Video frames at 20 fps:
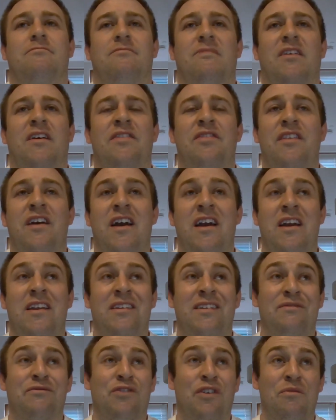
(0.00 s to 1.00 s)
then
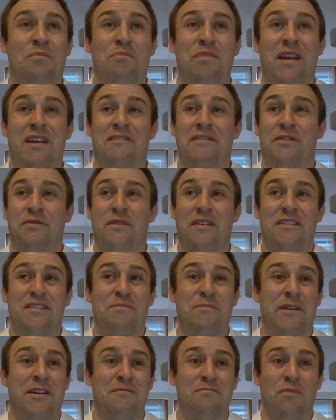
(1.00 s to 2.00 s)
I've gone periods where it's
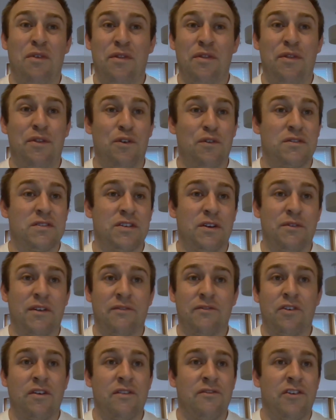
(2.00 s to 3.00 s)
been a month or two and
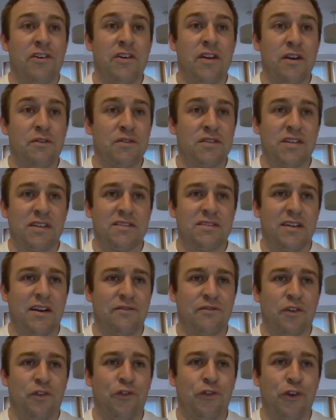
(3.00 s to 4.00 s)
I've not even noticed that
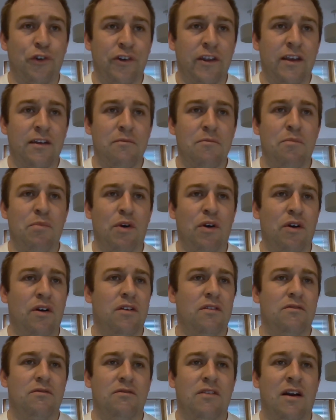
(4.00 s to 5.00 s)
I've not done it, but
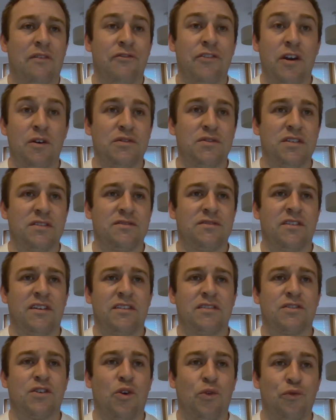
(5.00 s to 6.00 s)
I've noticed that
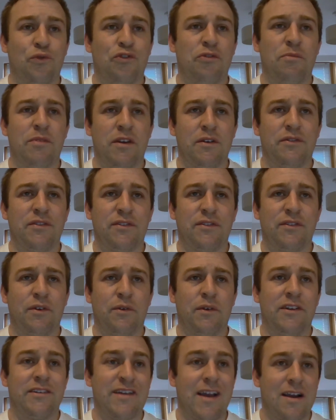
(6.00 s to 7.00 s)
it's contributed
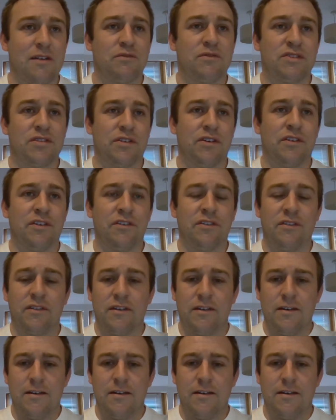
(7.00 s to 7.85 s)
to a downturn